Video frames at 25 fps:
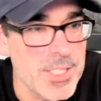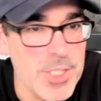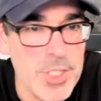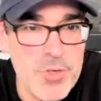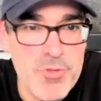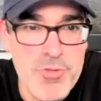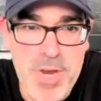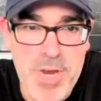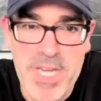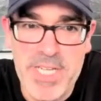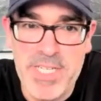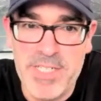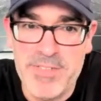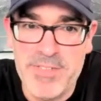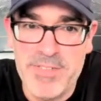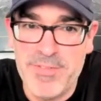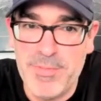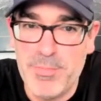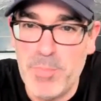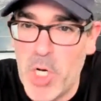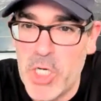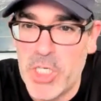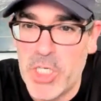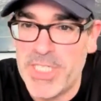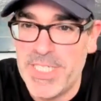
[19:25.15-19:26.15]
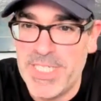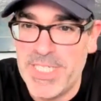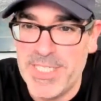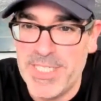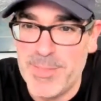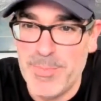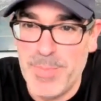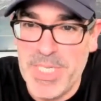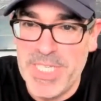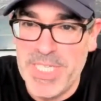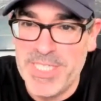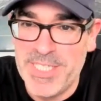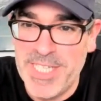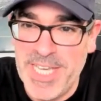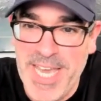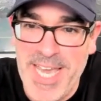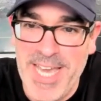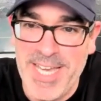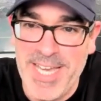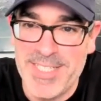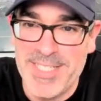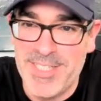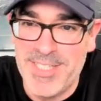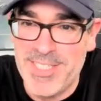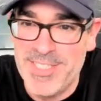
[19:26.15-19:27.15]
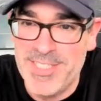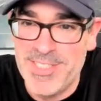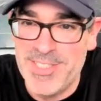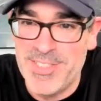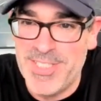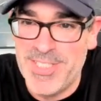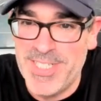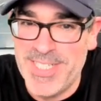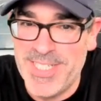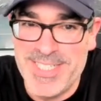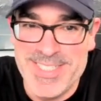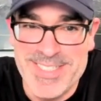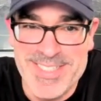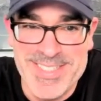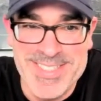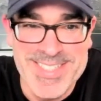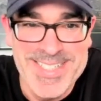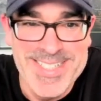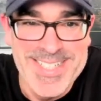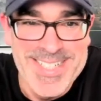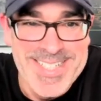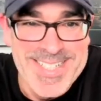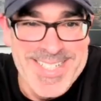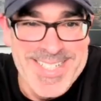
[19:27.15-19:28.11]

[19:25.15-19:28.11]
creative marketing being had these days.